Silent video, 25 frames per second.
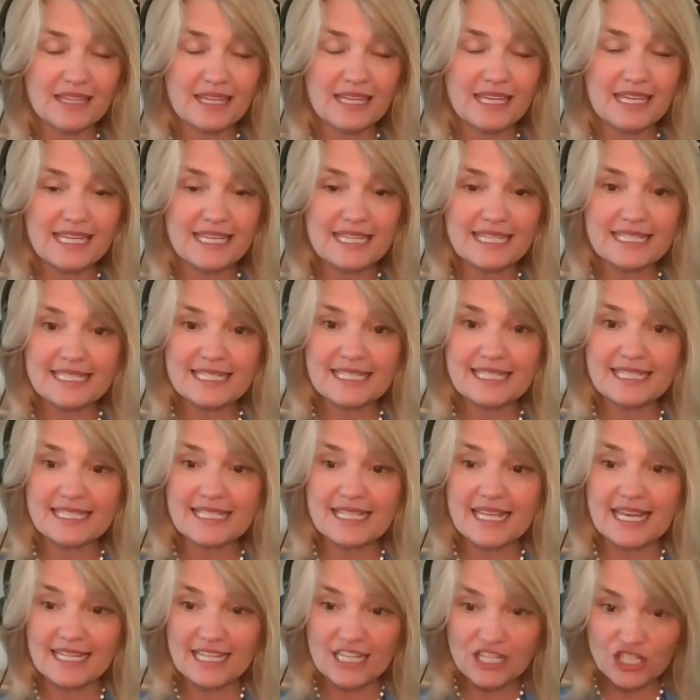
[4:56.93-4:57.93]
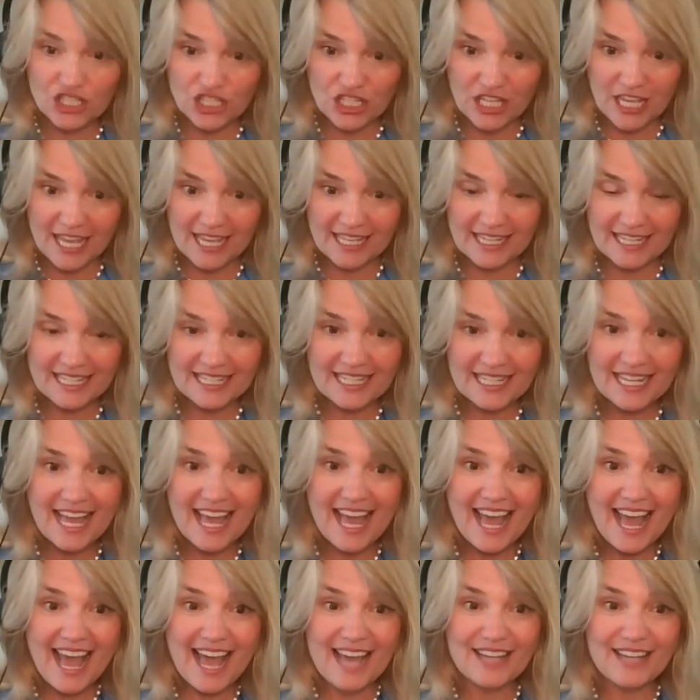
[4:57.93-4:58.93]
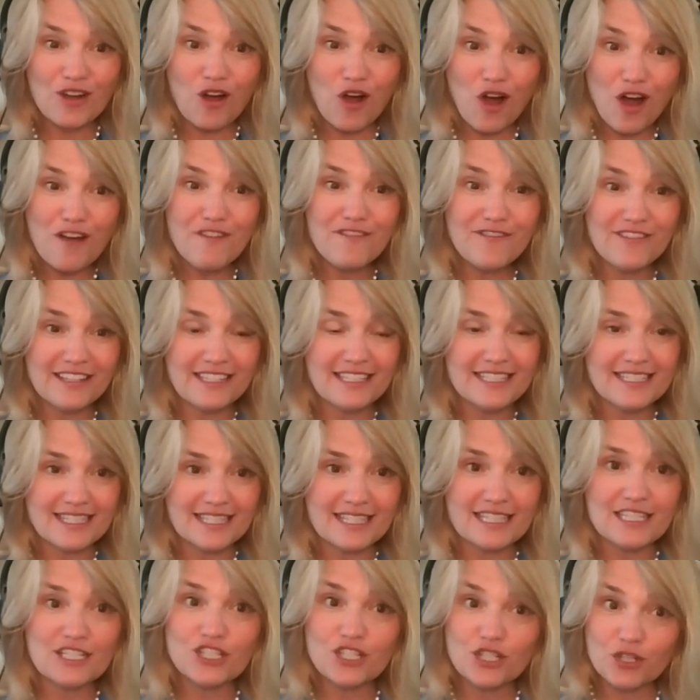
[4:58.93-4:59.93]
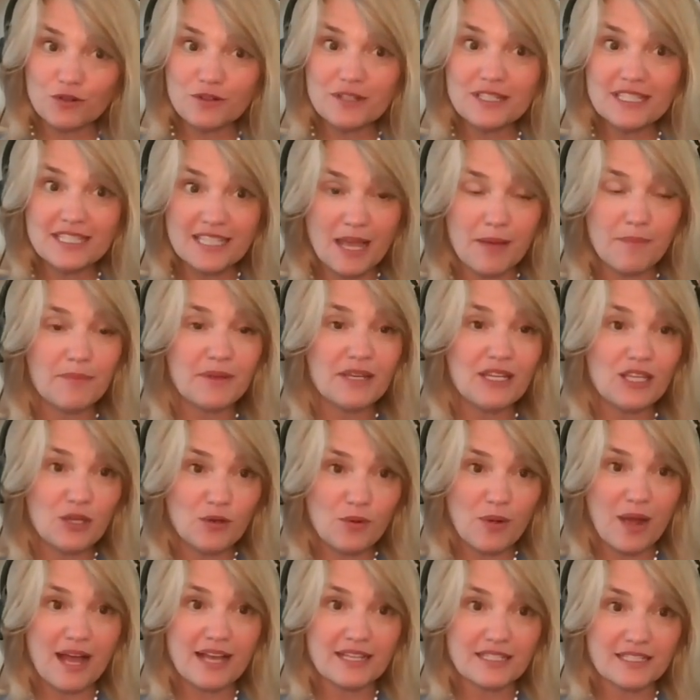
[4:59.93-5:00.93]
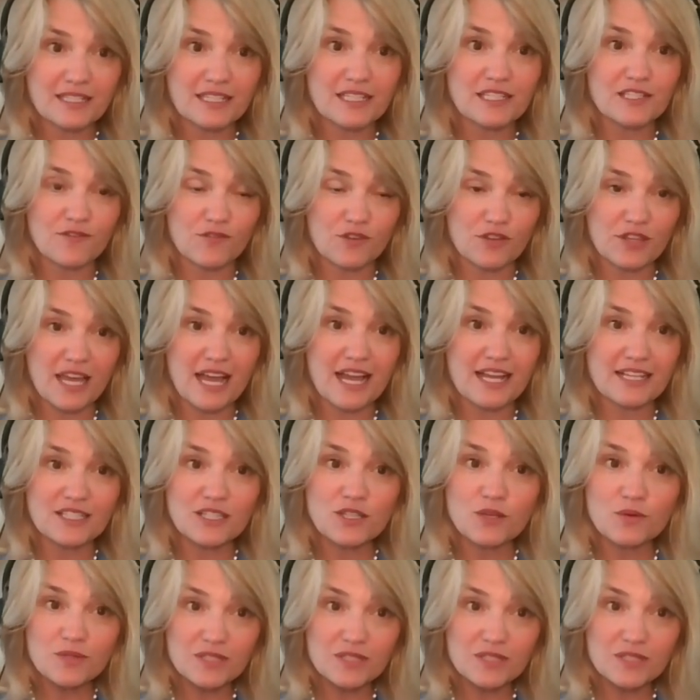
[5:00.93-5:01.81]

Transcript: is initiated, and often it's the insurance company who asks for that. So